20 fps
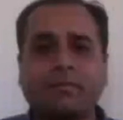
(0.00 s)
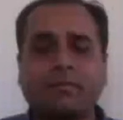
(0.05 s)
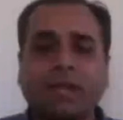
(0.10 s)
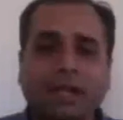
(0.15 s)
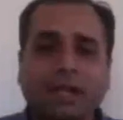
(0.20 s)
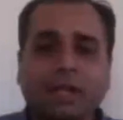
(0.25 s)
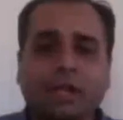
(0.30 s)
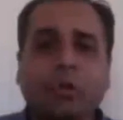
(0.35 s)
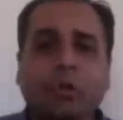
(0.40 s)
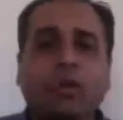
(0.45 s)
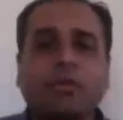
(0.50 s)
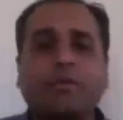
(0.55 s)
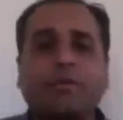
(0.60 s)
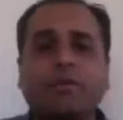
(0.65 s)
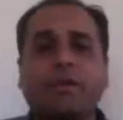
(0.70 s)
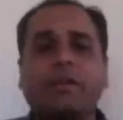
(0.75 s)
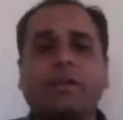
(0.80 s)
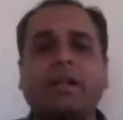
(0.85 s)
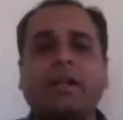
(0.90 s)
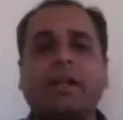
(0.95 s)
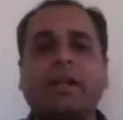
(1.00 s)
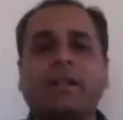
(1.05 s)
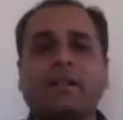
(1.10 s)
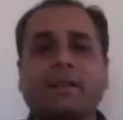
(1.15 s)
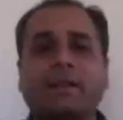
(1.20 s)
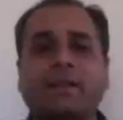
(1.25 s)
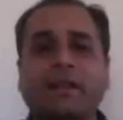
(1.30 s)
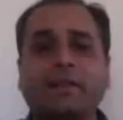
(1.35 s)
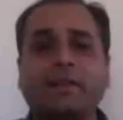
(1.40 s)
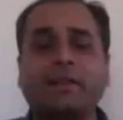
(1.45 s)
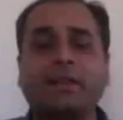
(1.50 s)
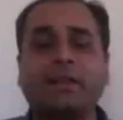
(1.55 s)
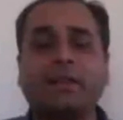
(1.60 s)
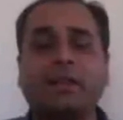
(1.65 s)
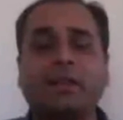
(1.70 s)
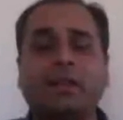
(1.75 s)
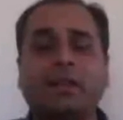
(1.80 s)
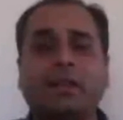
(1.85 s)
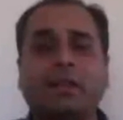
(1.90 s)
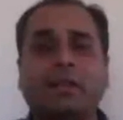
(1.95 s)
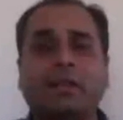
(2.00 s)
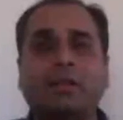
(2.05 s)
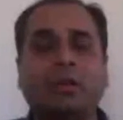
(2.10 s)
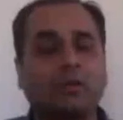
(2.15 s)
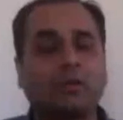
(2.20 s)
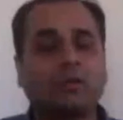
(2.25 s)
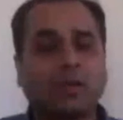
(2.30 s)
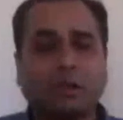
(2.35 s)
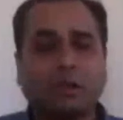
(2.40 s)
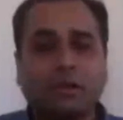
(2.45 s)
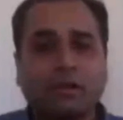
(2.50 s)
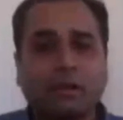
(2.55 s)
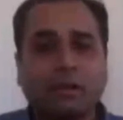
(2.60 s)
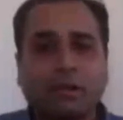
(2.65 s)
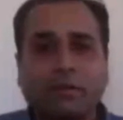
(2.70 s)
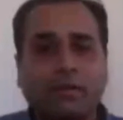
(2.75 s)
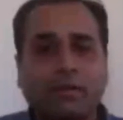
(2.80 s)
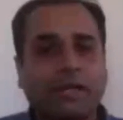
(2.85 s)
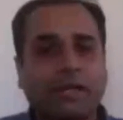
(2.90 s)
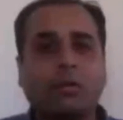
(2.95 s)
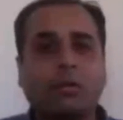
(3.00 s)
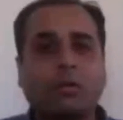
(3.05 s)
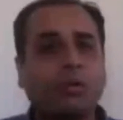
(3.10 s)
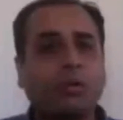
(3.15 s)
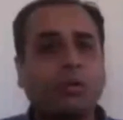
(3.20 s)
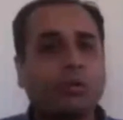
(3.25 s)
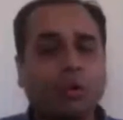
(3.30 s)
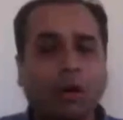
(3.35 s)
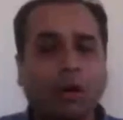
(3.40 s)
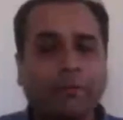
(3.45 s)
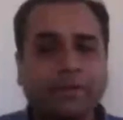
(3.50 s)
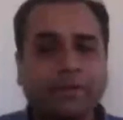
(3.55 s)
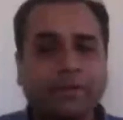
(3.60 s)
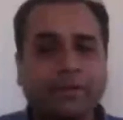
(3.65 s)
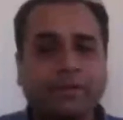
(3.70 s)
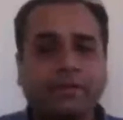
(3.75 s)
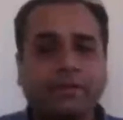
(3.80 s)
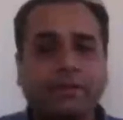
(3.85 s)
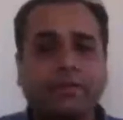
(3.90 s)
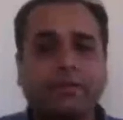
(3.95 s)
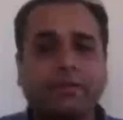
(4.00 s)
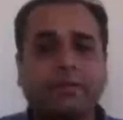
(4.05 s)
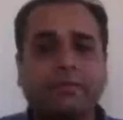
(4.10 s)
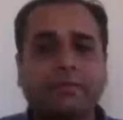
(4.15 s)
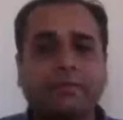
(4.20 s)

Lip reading: Then he goes further and says, Doctor, when I go to office,